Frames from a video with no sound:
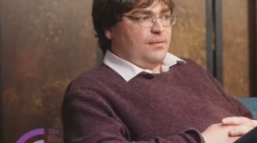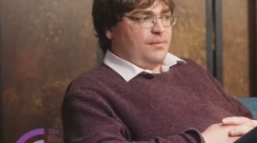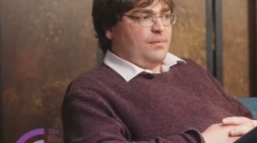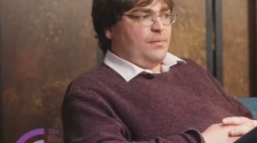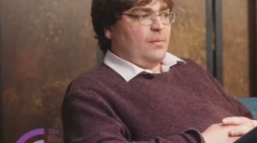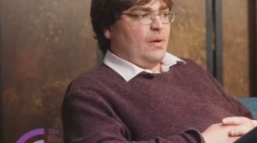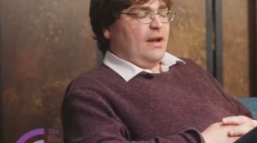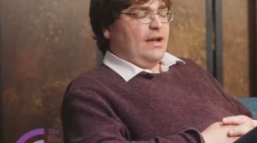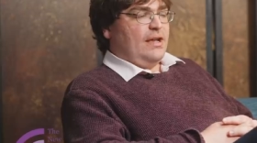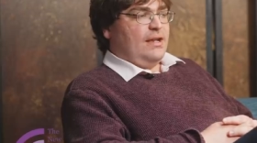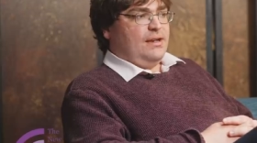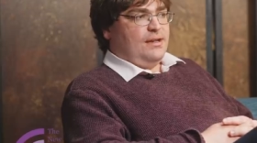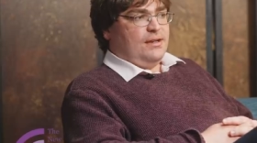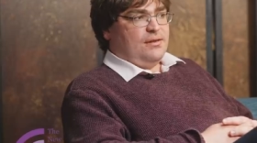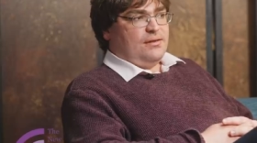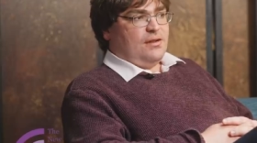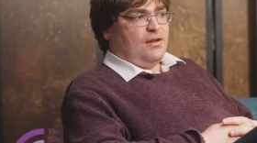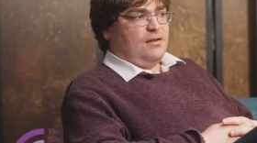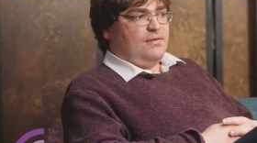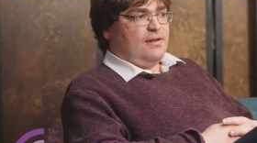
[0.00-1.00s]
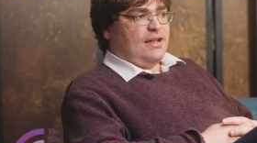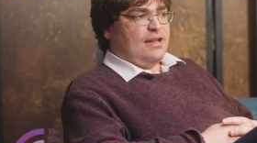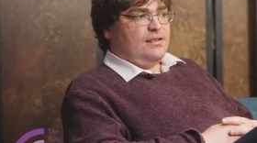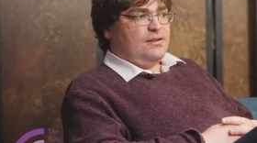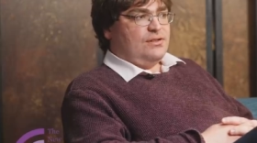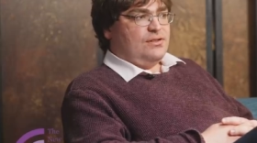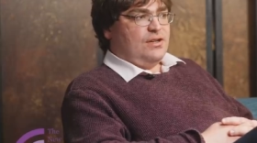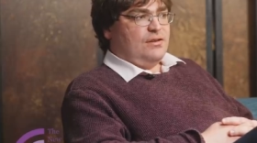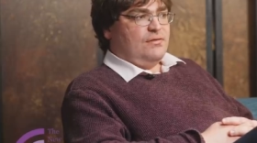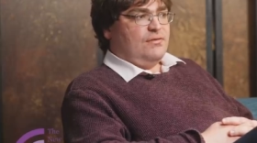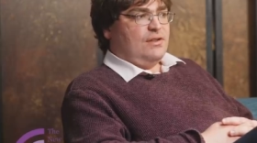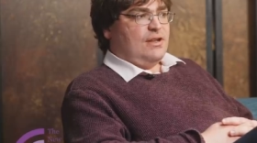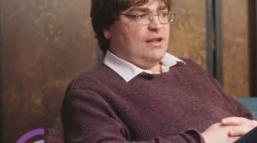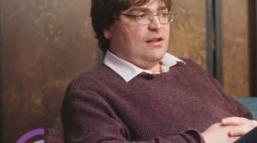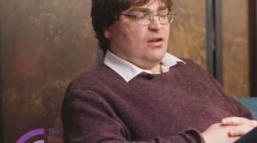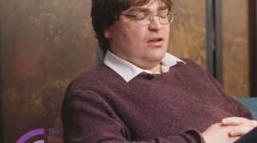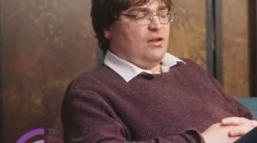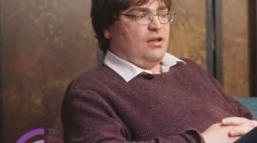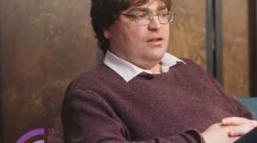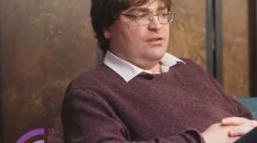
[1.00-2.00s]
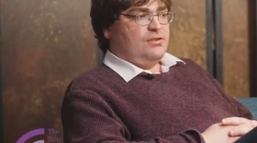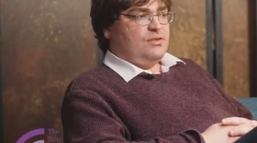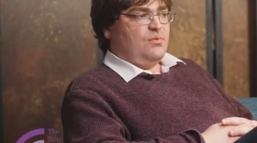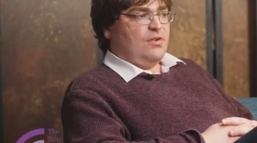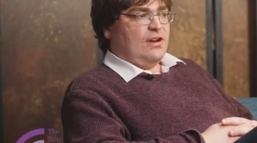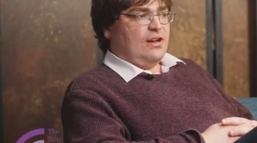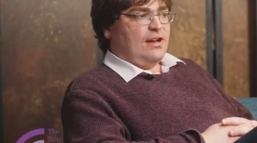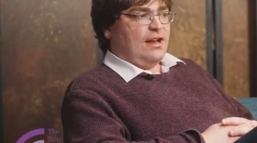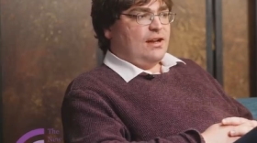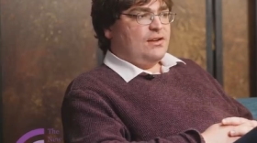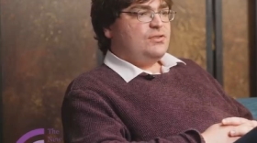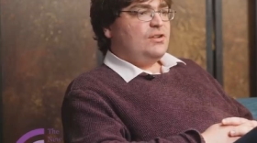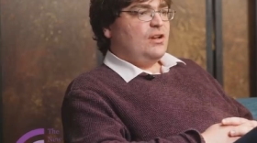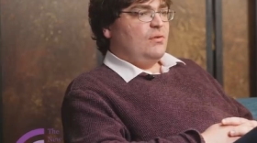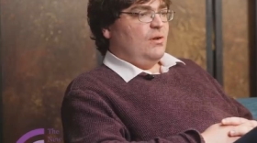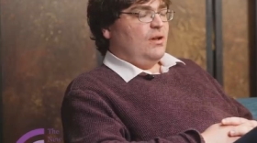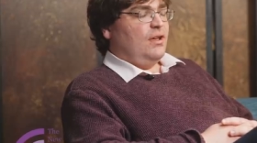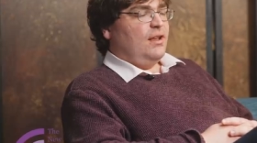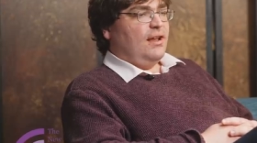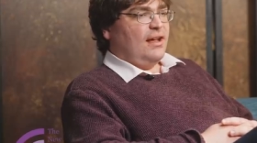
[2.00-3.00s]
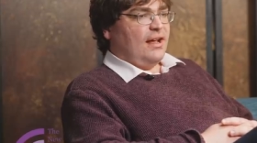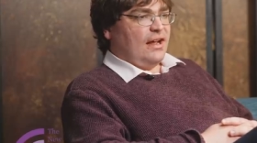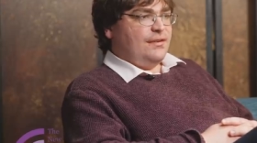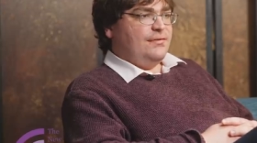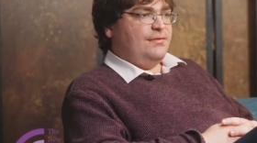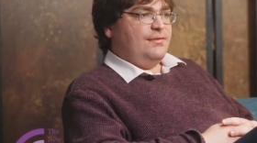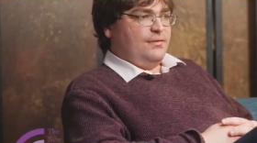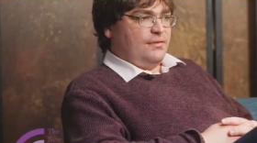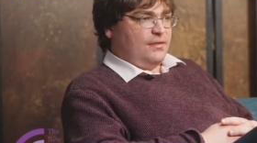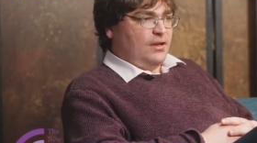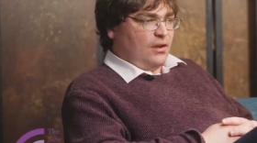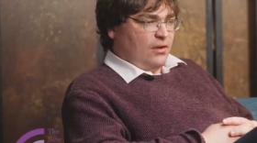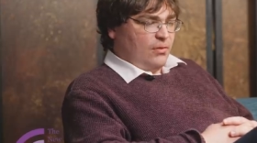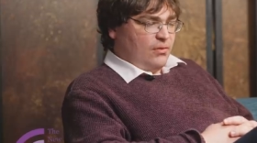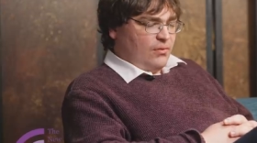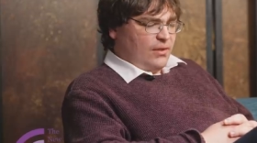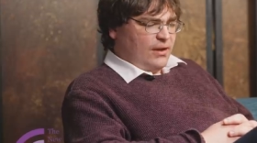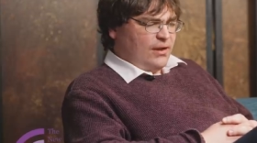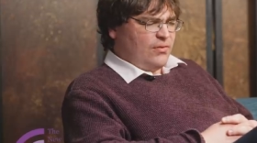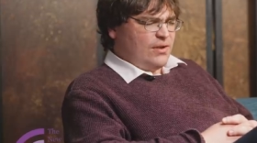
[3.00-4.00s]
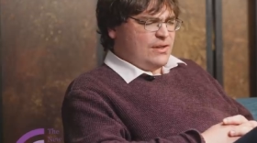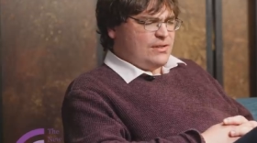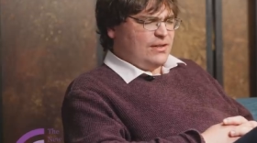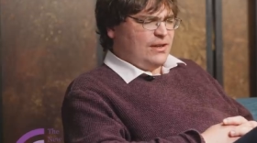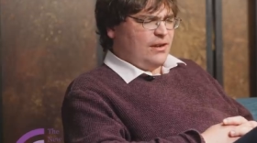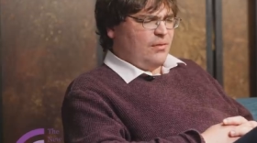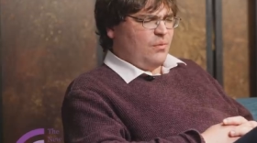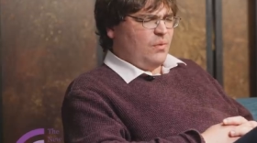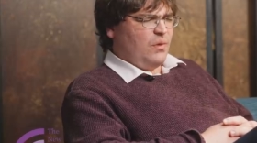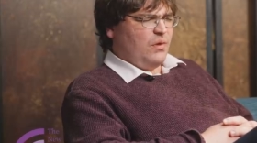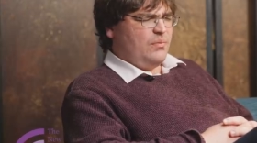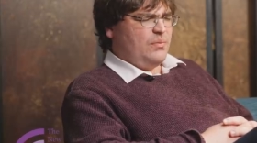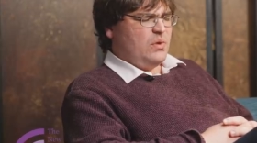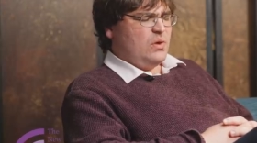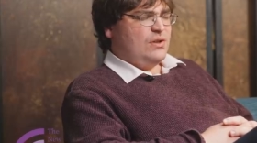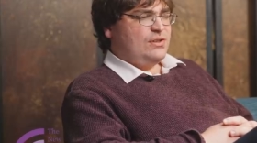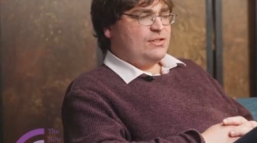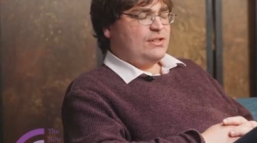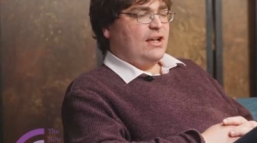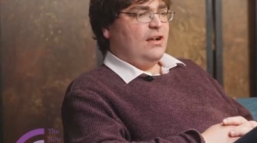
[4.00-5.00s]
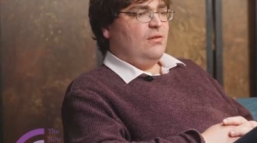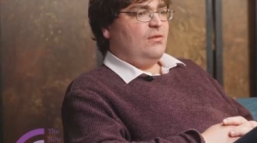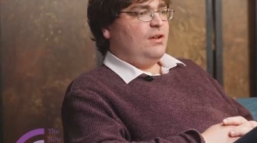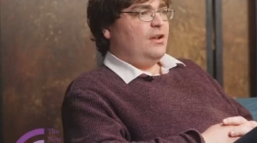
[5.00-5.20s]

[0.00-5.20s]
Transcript: by kind of late this year and spring next year, we're going to have, you know, increasing number of books out.